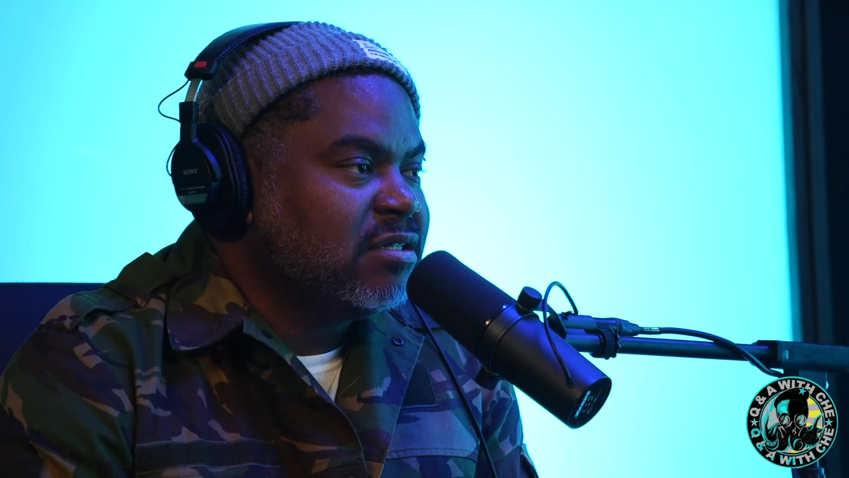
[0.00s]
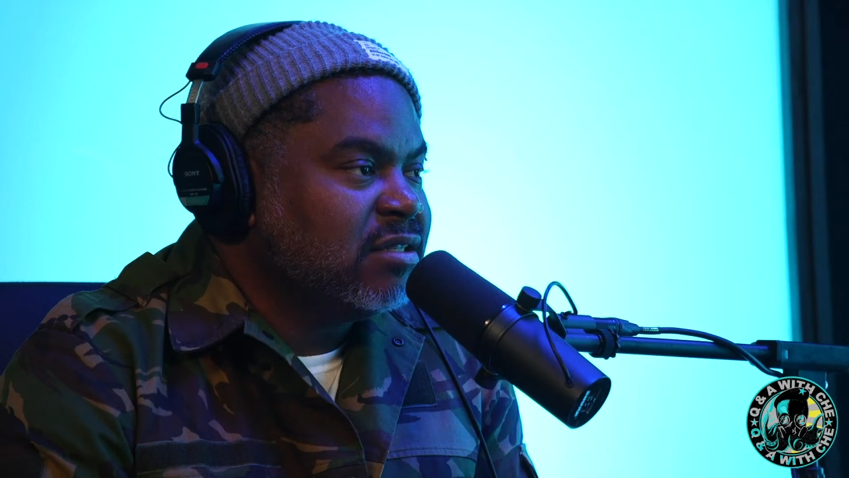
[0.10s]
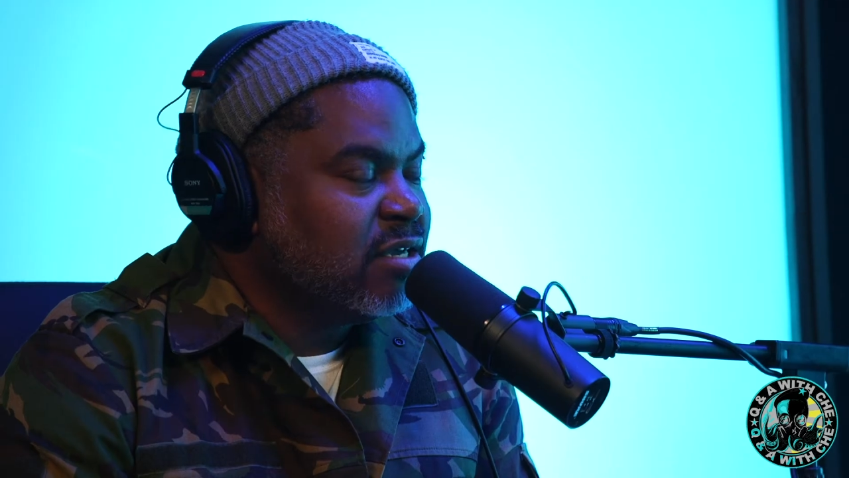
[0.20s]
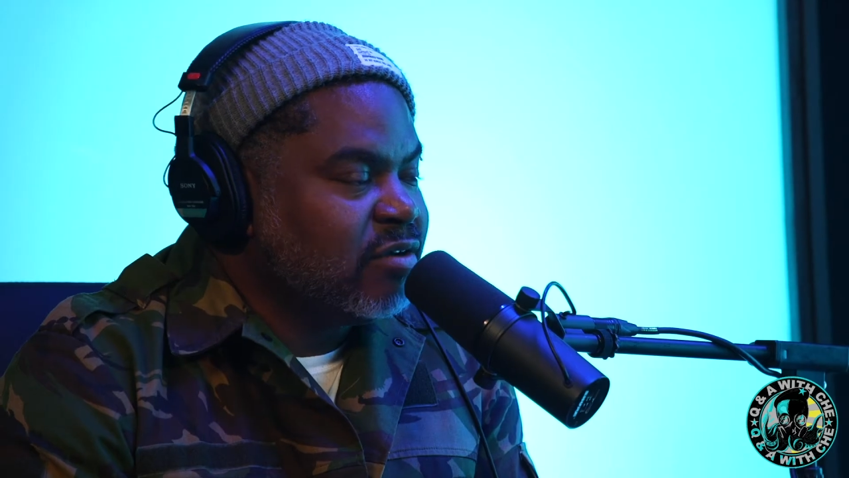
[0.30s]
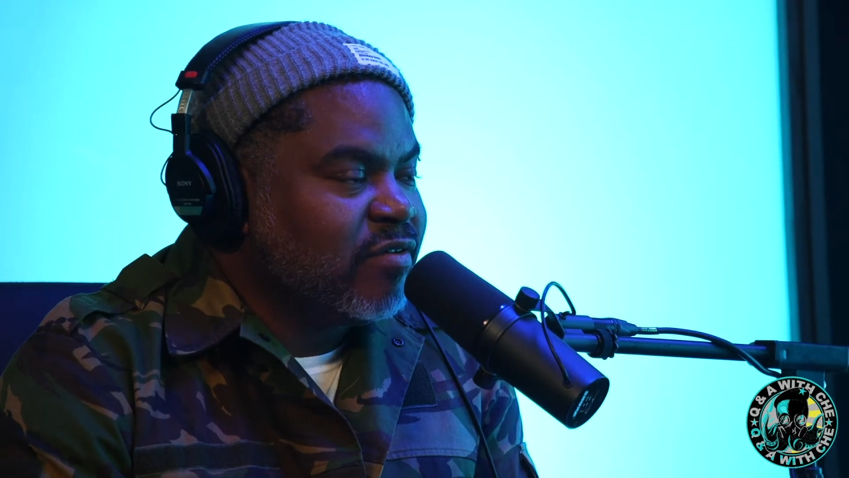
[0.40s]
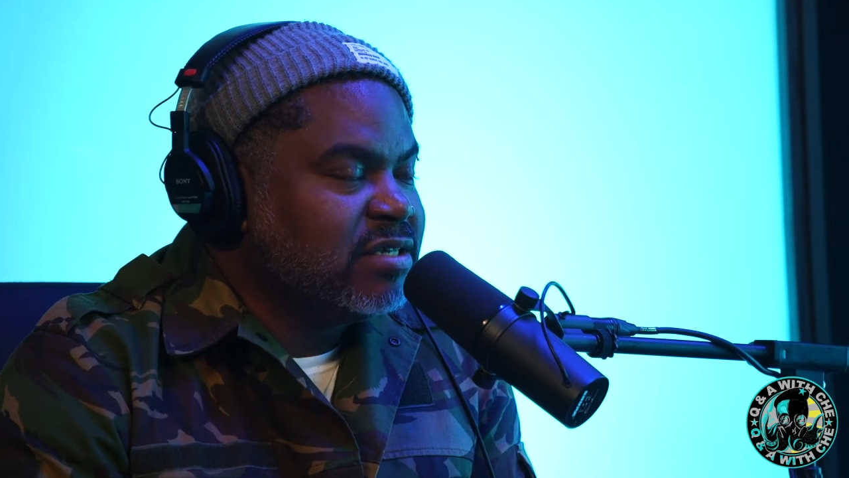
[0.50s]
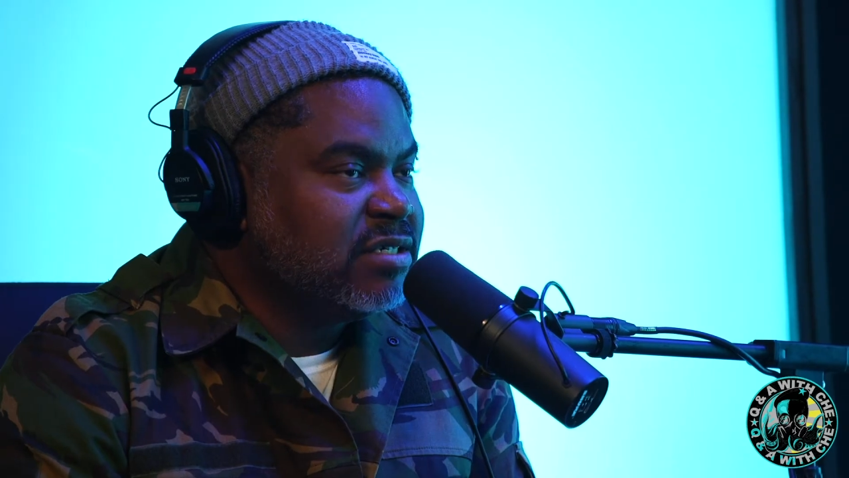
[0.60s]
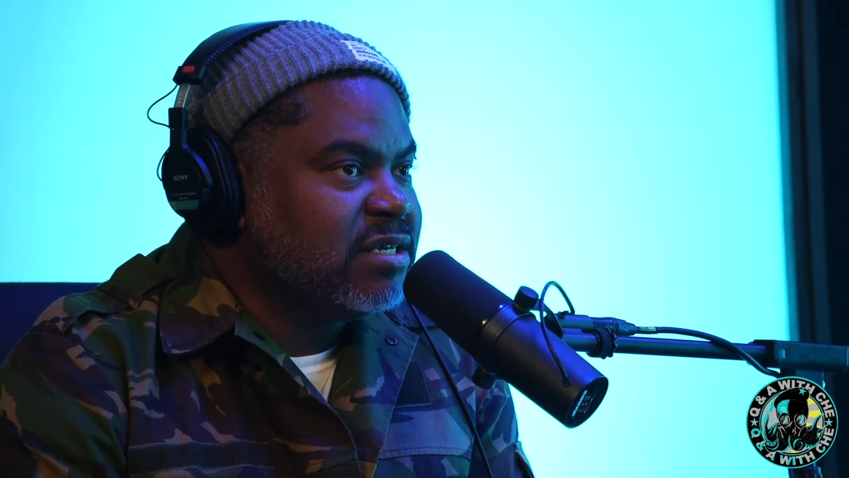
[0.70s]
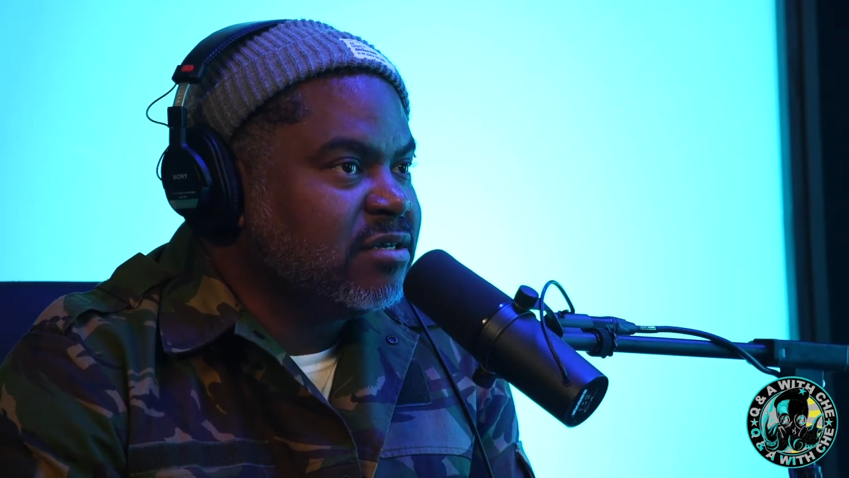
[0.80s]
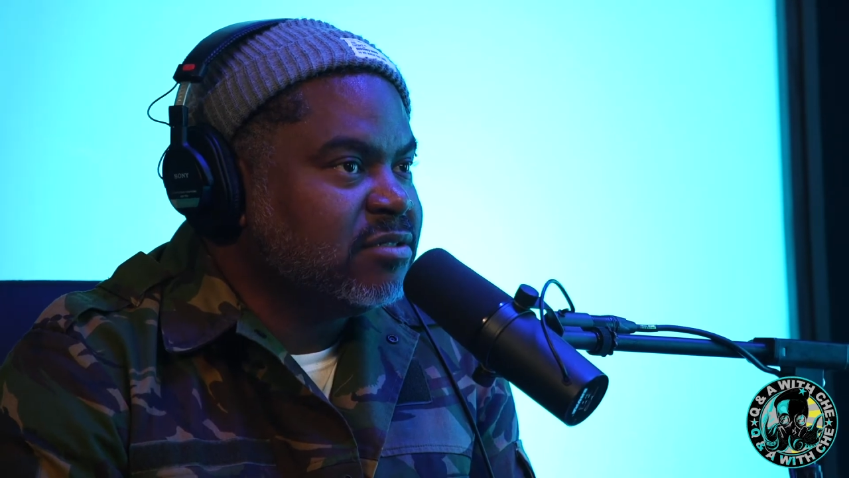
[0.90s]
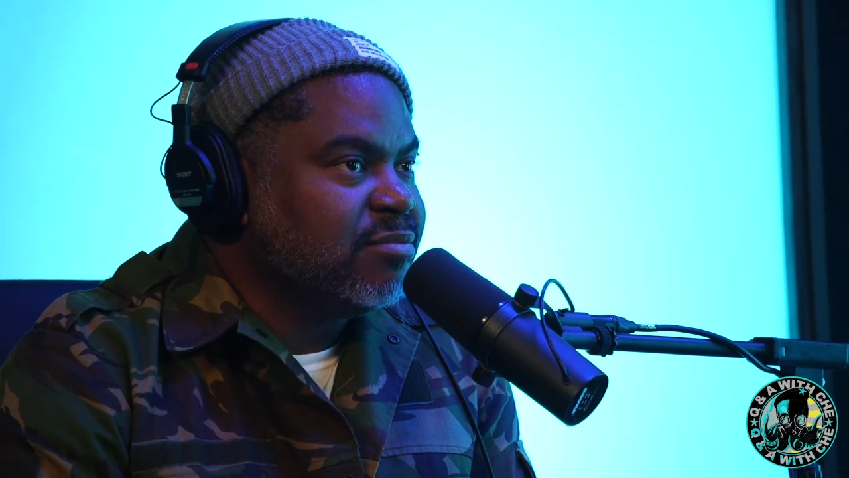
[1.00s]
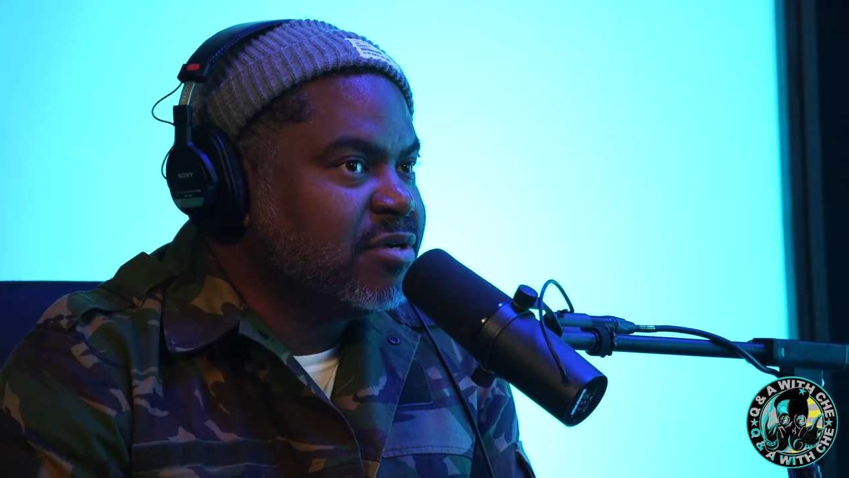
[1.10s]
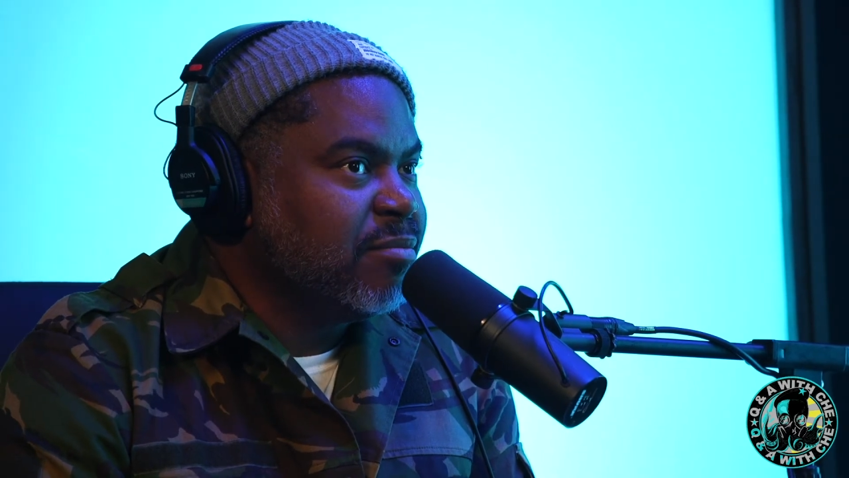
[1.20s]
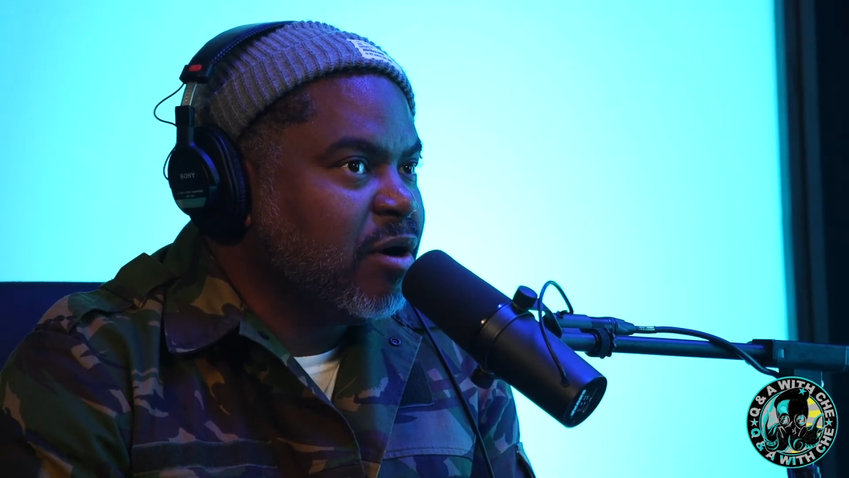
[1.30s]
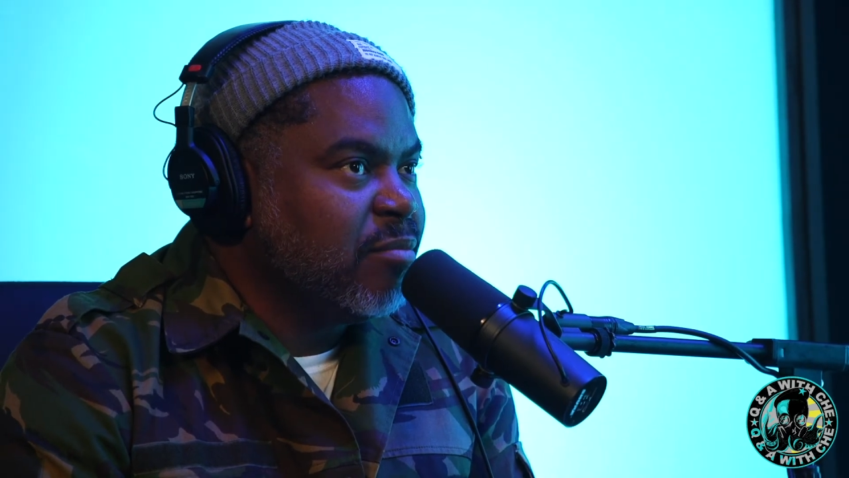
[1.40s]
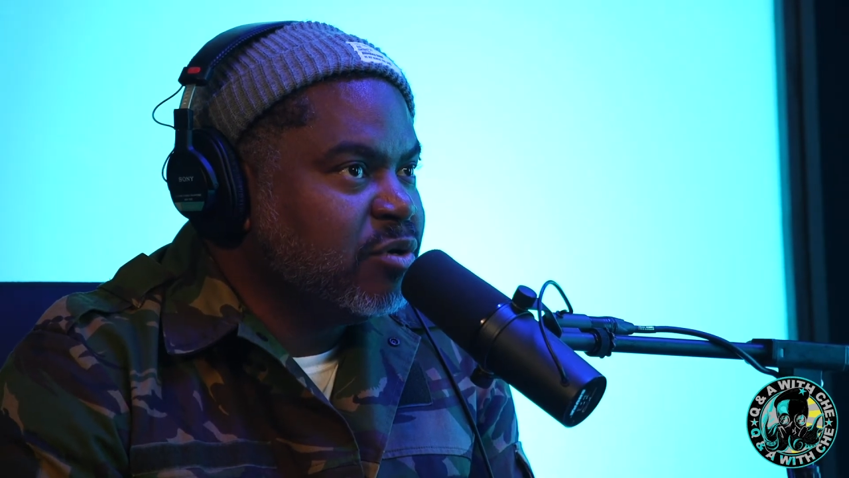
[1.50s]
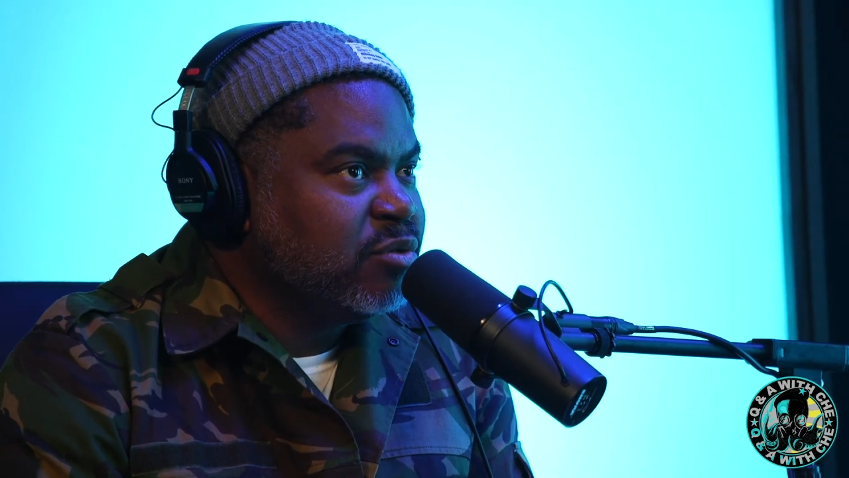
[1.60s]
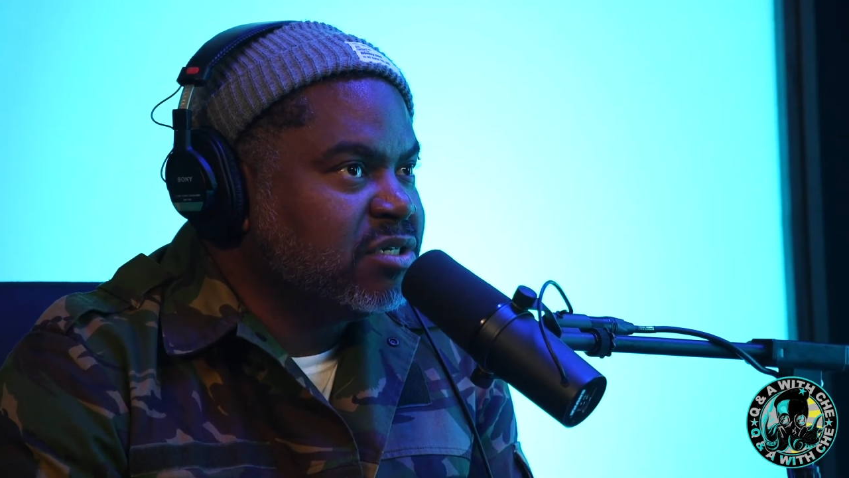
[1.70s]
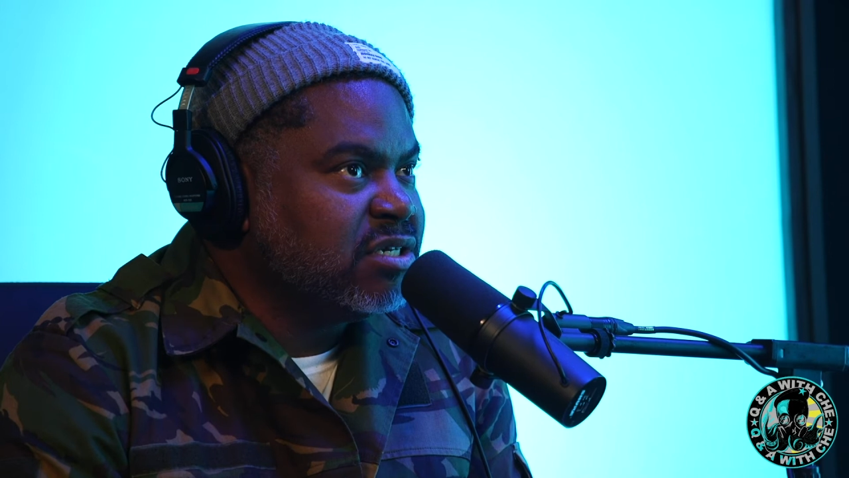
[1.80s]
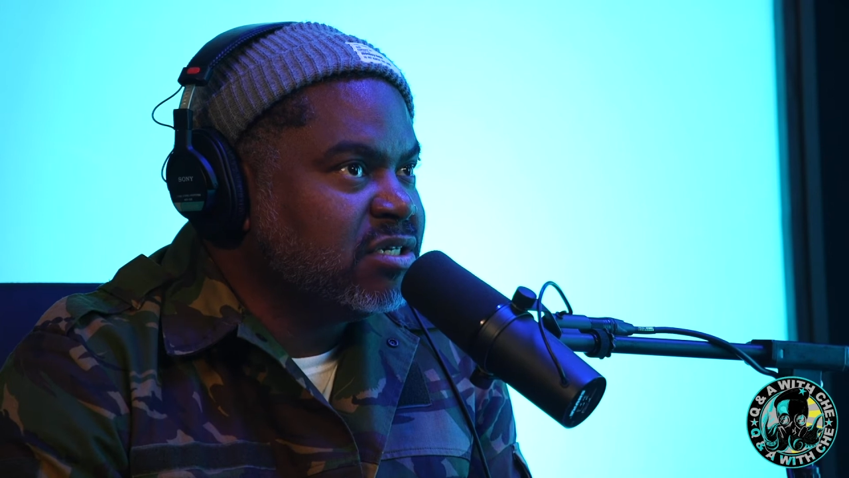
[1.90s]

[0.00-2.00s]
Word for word: The thing, crazy thing to me about music